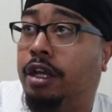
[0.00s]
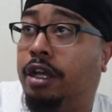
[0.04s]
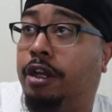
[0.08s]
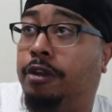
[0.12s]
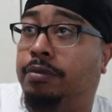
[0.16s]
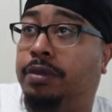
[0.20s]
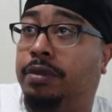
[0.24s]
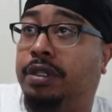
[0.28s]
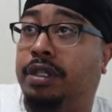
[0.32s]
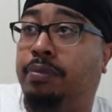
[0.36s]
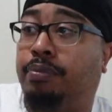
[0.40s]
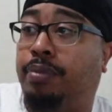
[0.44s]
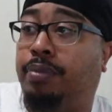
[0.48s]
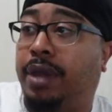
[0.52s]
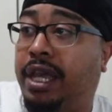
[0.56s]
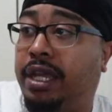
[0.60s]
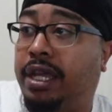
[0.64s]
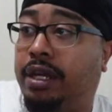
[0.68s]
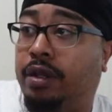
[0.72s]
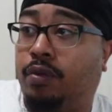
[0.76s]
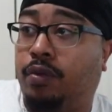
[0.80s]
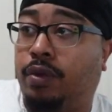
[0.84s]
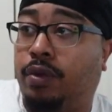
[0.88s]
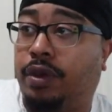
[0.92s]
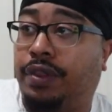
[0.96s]
debated
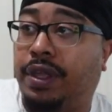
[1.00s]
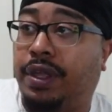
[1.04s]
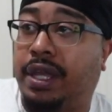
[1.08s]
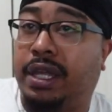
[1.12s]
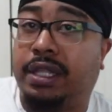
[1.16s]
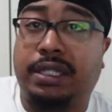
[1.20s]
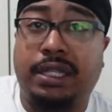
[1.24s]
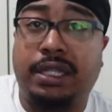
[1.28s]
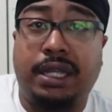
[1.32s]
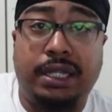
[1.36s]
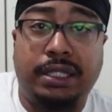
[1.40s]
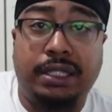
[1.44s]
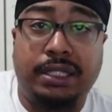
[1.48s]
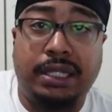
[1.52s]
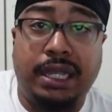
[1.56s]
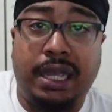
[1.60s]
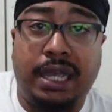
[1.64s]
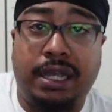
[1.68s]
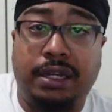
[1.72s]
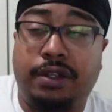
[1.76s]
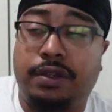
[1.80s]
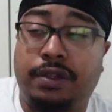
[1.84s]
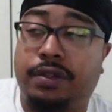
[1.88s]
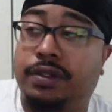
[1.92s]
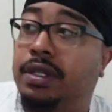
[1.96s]
with Anton
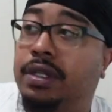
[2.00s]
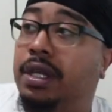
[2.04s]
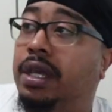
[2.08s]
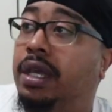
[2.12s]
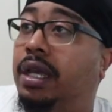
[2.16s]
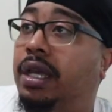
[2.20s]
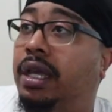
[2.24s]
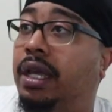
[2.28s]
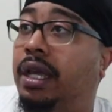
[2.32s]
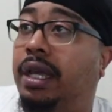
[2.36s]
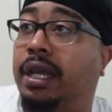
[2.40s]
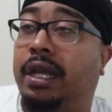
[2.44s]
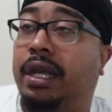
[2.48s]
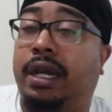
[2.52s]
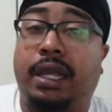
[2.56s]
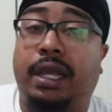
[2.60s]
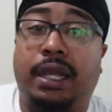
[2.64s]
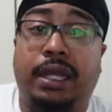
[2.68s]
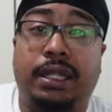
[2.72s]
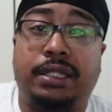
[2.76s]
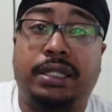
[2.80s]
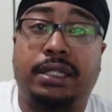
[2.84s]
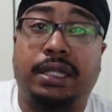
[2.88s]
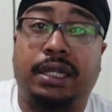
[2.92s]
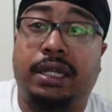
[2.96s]
Daniels, and
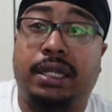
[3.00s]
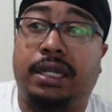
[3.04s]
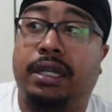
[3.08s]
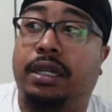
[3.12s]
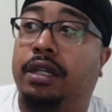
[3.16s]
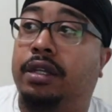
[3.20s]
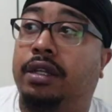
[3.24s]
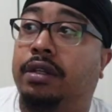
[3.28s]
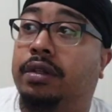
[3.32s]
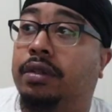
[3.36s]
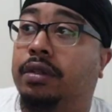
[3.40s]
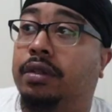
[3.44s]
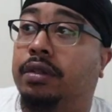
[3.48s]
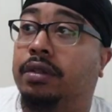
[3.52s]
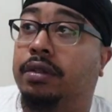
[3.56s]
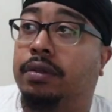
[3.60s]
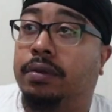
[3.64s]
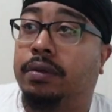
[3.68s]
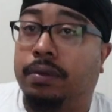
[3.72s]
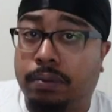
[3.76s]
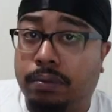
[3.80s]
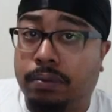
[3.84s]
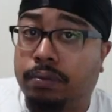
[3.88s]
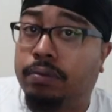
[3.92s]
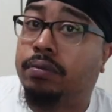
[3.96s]
Anton
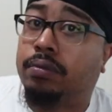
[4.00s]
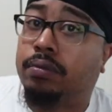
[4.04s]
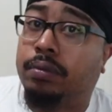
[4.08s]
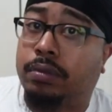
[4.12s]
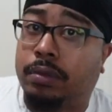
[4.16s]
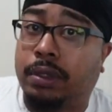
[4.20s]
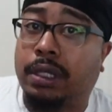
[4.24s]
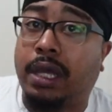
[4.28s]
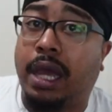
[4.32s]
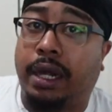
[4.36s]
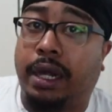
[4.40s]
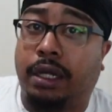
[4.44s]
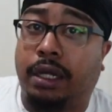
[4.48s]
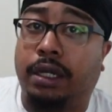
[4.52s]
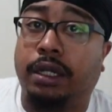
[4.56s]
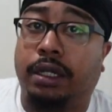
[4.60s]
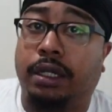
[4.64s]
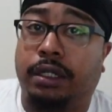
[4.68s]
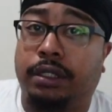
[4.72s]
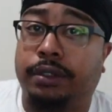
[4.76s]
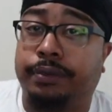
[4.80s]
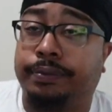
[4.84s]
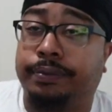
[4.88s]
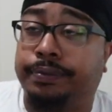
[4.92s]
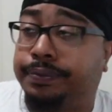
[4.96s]
kind of cooked him.
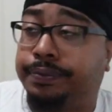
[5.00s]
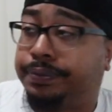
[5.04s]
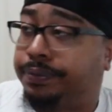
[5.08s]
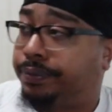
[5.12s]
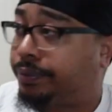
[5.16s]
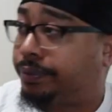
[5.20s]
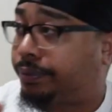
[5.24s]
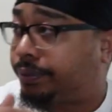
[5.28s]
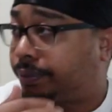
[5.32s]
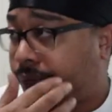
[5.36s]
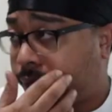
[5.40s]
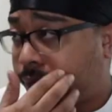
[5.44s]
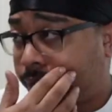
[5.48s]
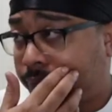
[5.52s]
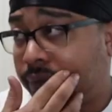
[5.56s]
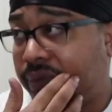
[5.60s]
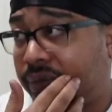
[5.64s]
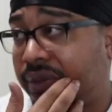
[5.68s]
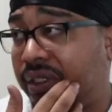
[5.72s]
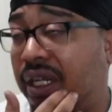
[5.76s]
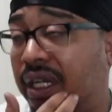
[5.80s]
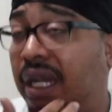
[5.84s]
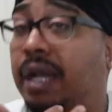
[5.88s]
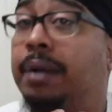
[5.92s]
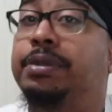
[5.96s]

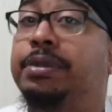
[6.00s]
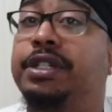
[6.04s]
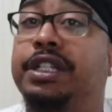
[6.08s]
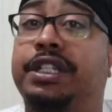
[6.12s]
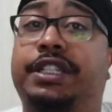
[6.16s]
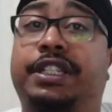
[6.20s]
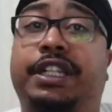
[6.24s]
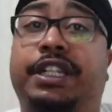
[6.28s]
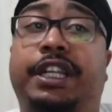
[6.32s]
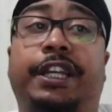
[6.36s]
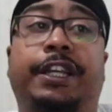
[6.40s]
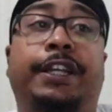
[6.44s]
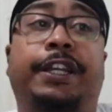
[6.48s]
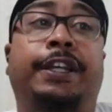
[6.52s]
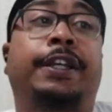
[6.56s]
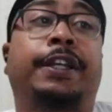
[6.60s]
I'm just saying,